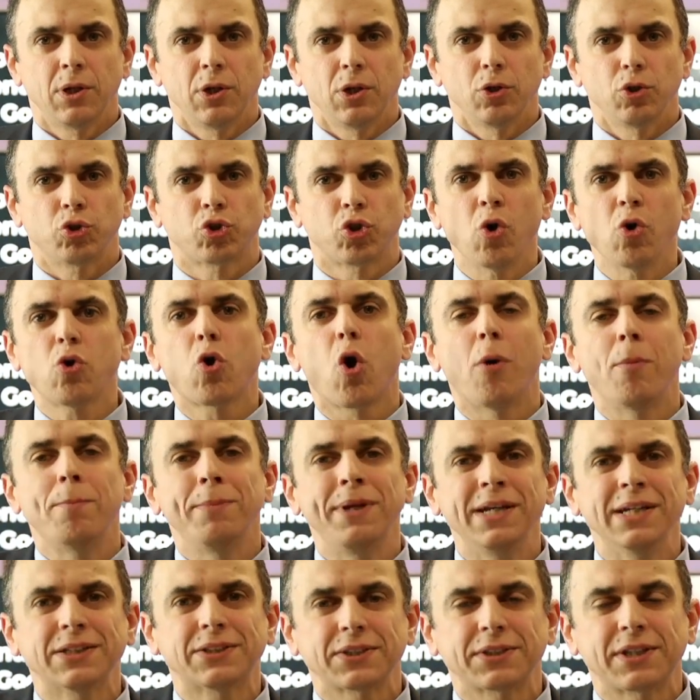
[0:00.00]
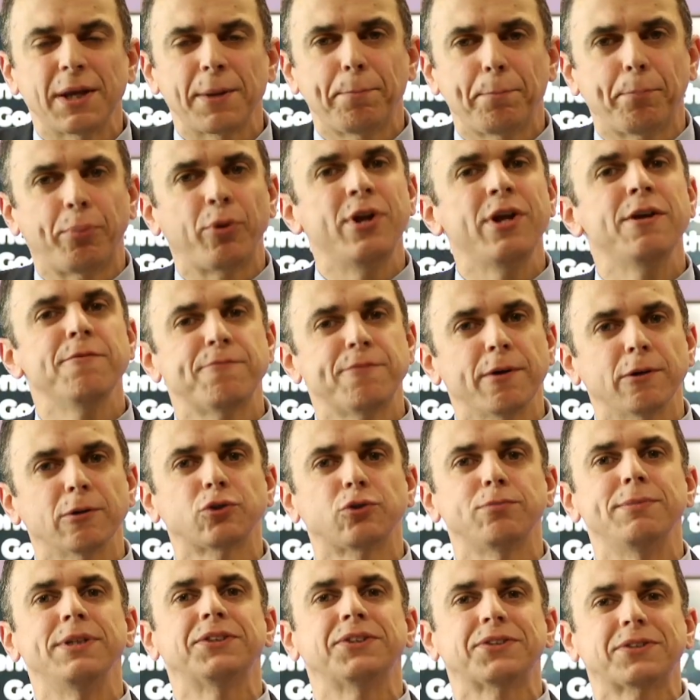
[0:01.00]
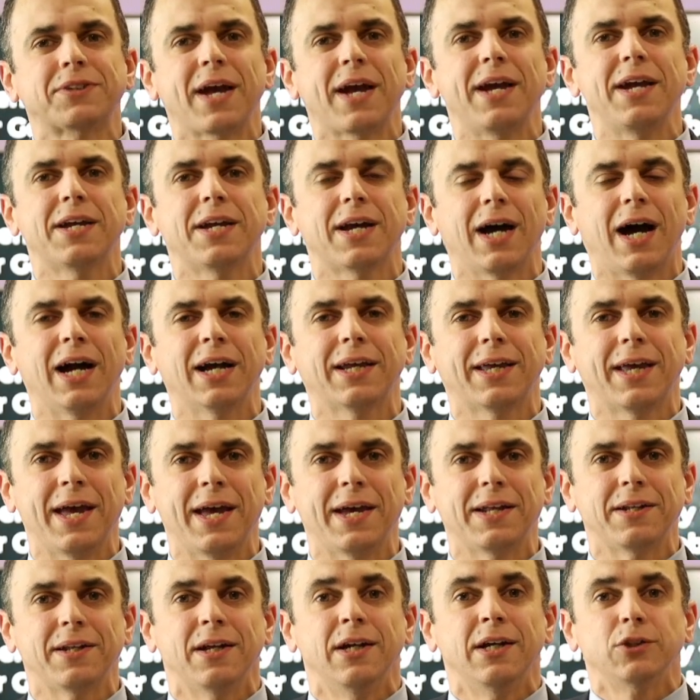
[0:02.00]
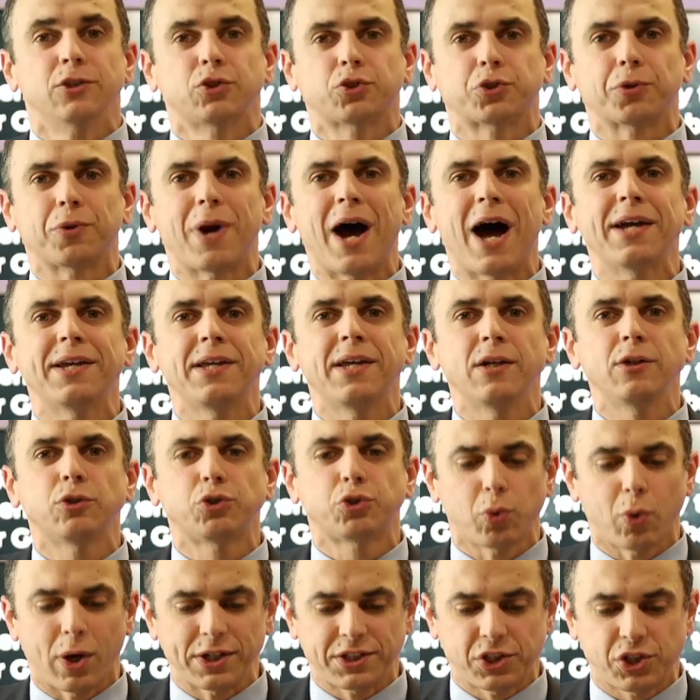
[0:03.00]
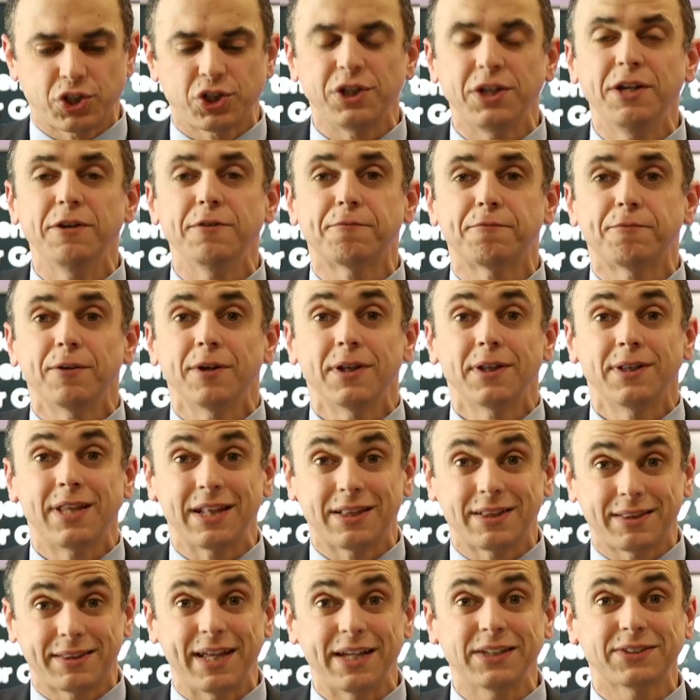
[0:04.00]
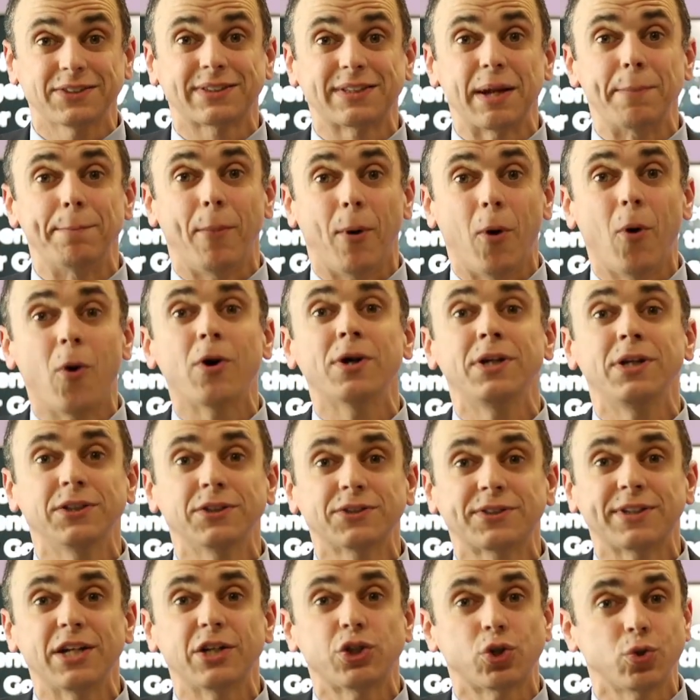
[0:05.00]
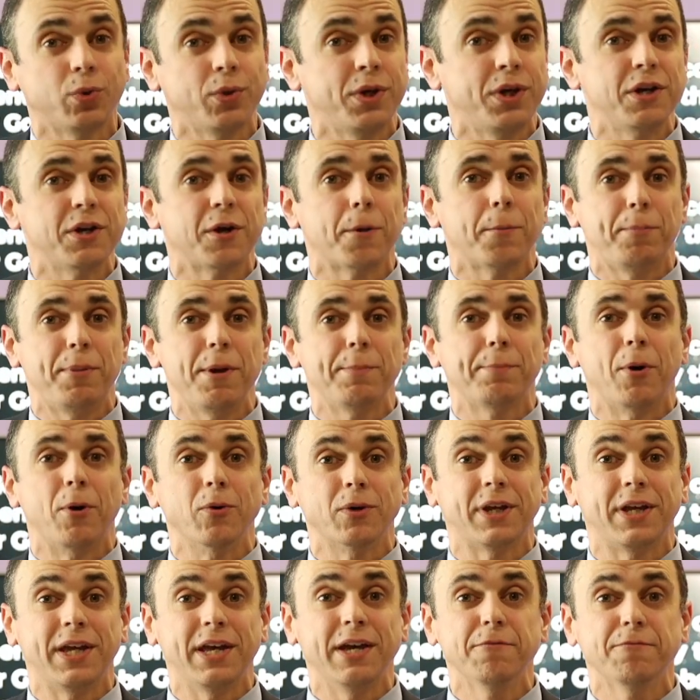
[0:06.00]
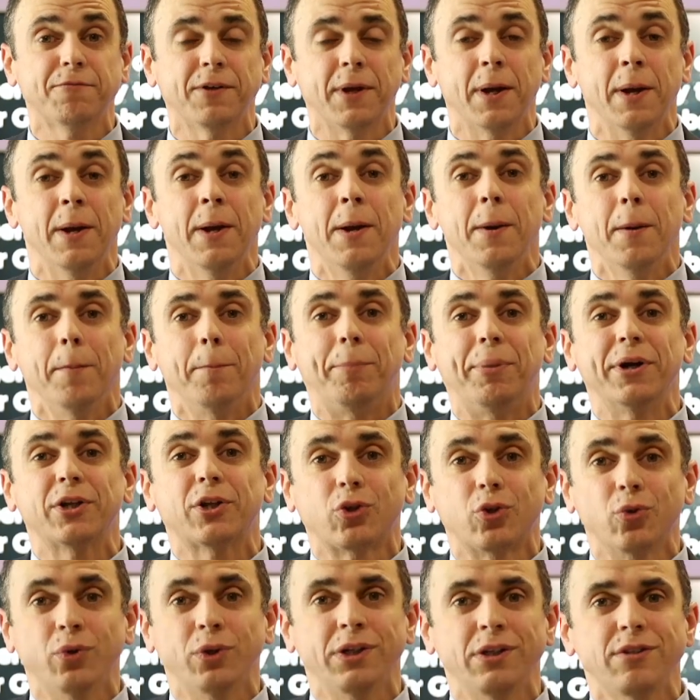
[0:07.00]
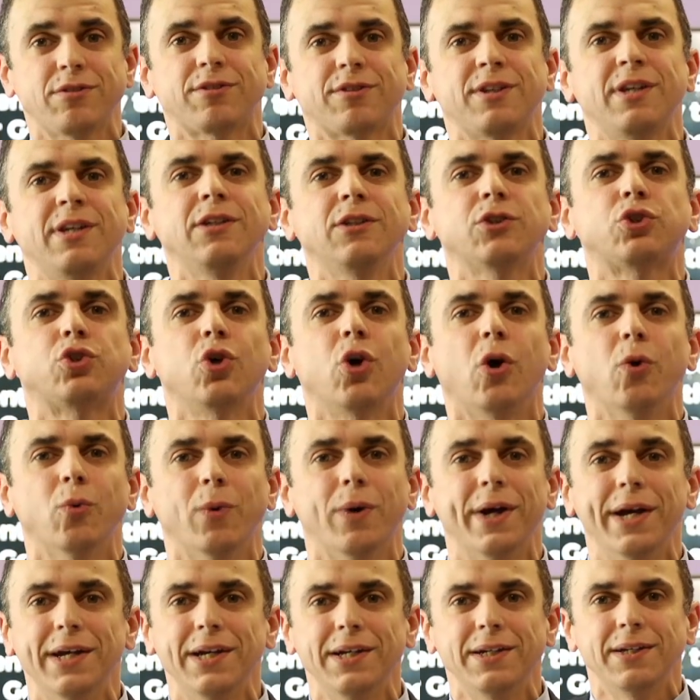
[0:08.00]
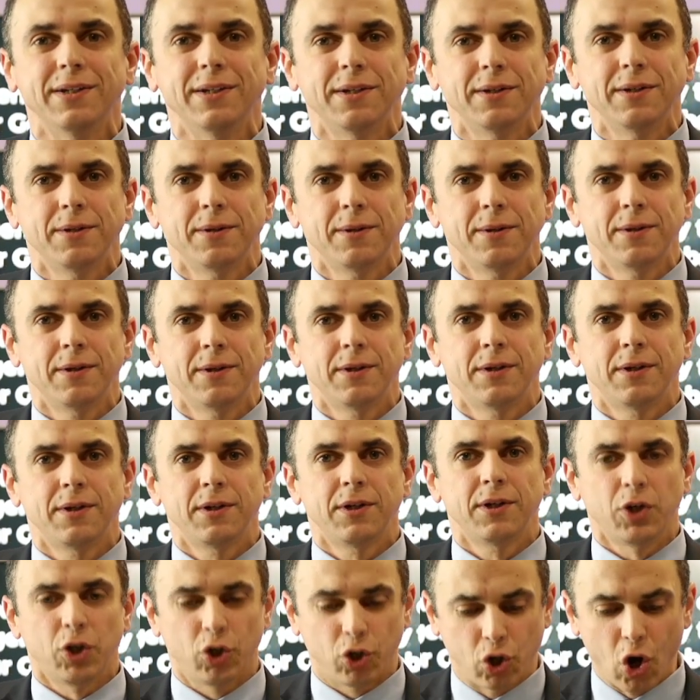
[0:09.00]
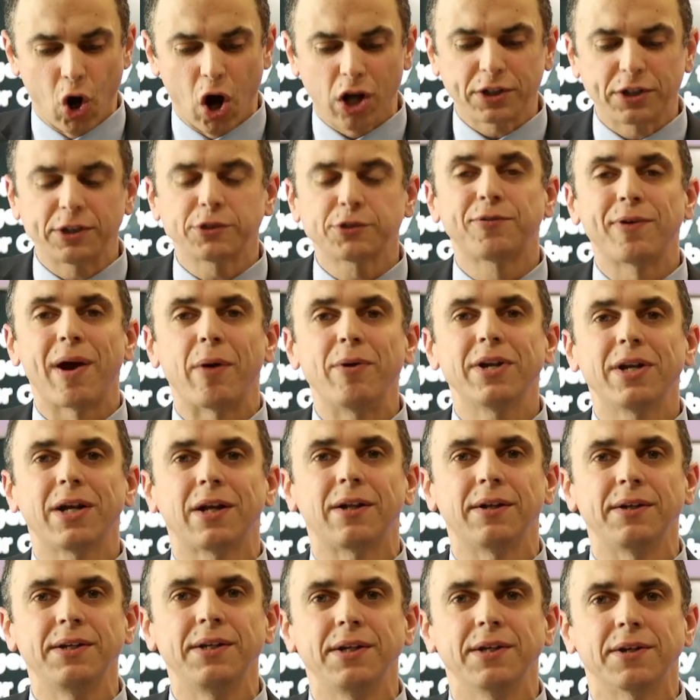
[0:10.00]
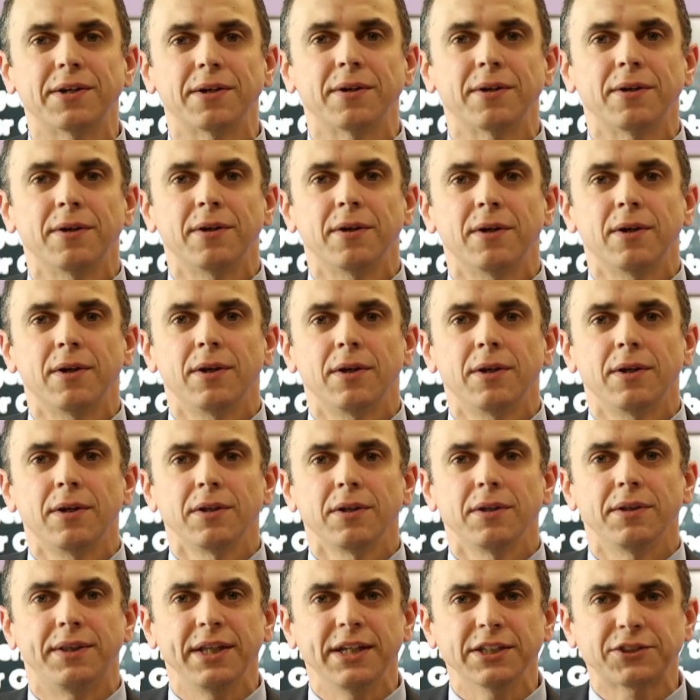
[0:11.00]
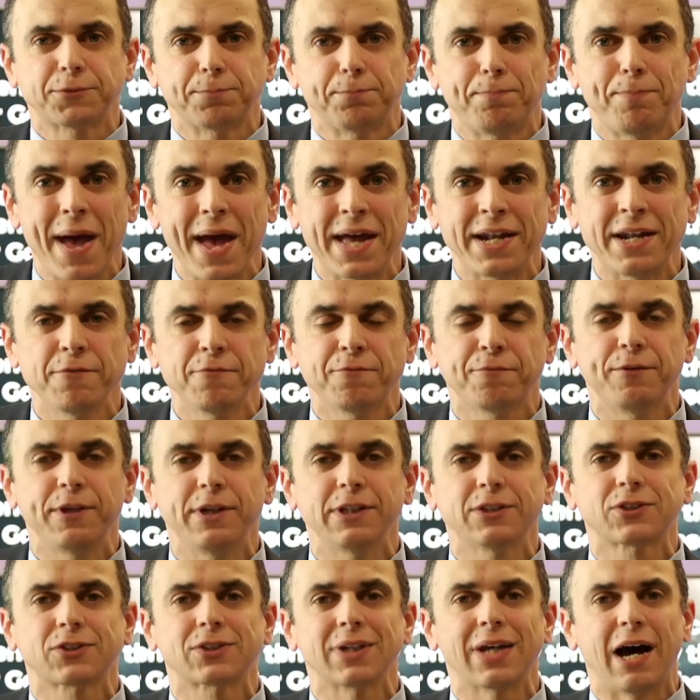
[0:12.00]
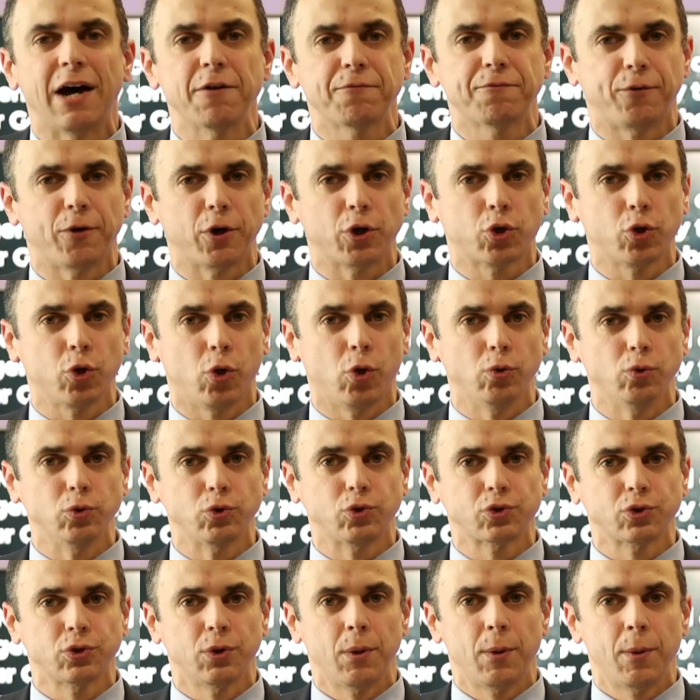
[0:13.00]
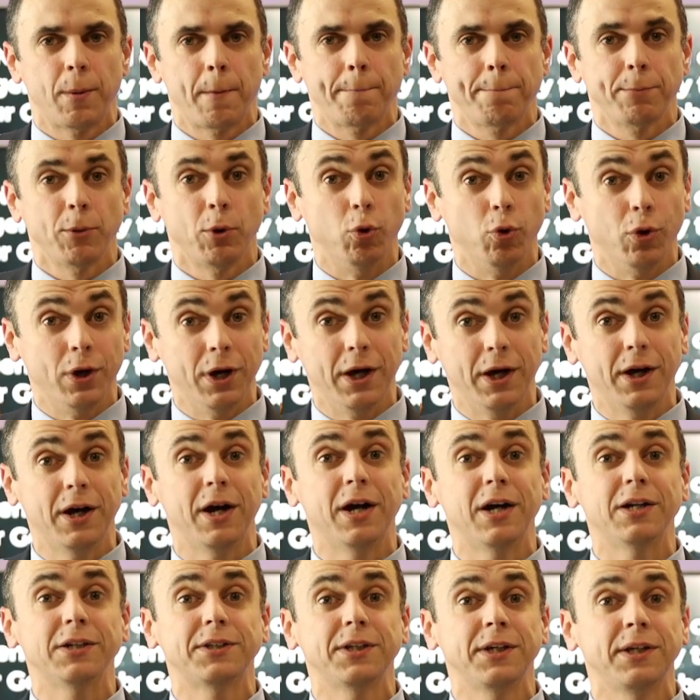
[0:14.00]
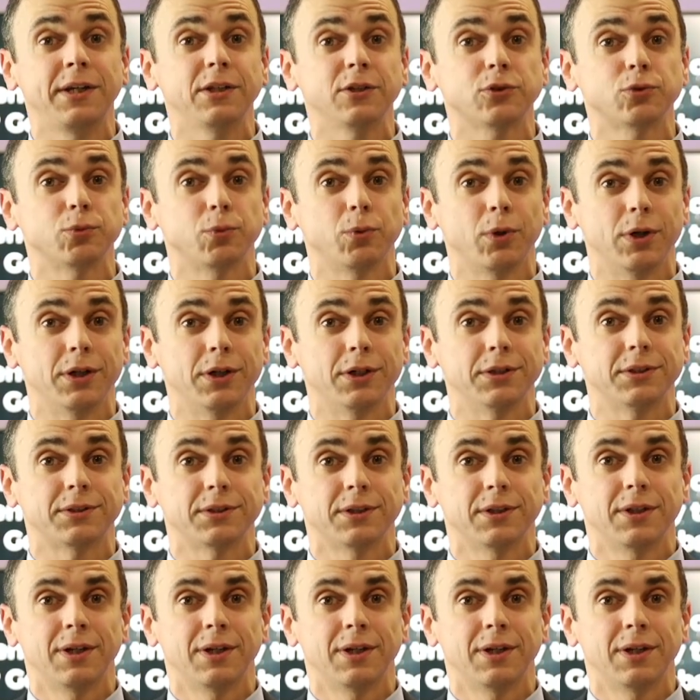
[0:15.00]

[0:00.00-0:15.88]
Don't commit the previous mistake again, trying to achieve the testimonies that you hear people giving, but doing things your way. God is very clear. These benefits are for those who heard His word,